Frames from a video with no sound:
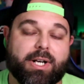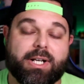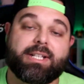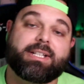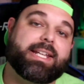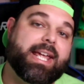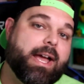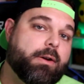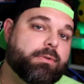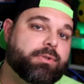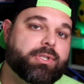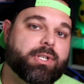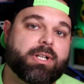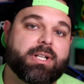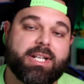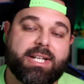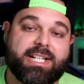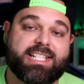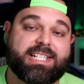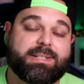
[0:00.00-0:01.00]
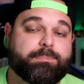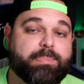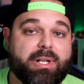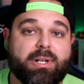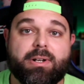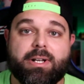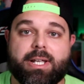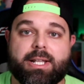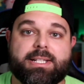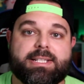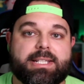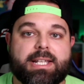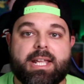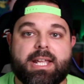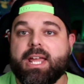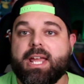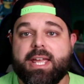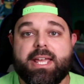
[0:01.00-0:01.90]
encountered and experienced